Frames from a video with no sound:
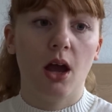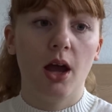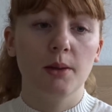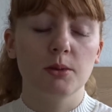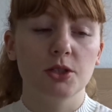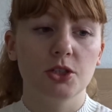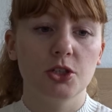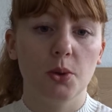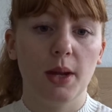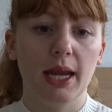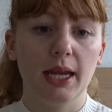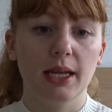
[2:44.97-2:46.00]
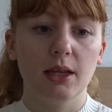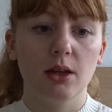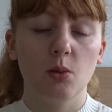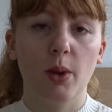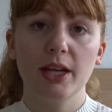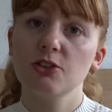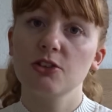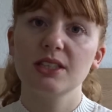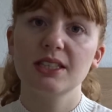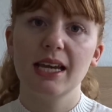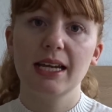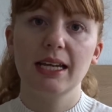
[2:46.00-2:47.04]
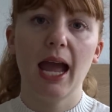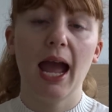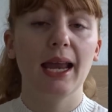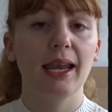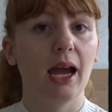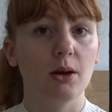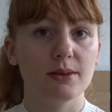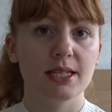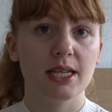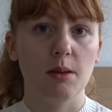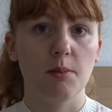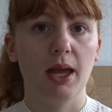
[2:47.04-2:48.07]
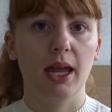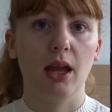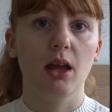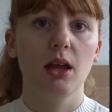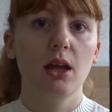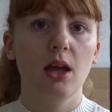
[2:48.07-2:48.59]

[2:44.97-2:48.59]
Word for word: I was doing waitressing and housekeeping,